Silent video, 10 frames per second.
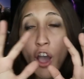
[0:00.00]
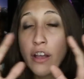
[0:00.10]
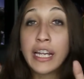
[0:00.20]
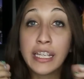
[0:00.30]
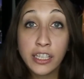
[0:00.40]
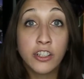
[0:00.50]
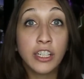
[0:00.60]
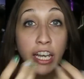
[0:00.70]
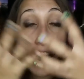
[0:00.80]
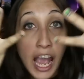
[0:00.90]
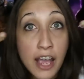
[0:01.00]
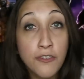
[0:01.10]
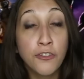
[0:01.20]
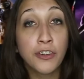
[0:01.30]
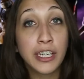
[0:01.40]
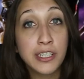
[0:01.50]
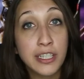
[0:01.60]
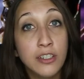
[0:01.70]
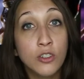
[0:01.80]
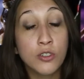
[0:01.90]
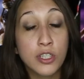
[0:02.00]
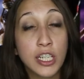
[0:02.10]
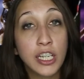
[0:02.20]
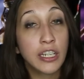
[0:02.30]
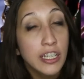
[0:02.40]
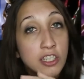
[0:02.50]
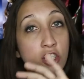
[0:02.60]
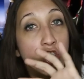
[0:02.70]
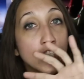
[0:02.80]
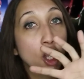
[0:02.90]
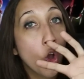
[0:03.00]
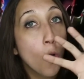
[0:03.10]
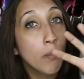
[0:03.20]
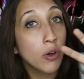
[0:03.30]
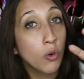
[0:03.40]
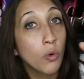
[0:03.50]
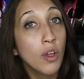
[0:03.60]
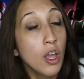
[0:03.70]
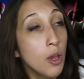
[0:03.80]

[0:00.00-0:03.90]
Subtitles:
But like literally every single scene, it's a slow-mo.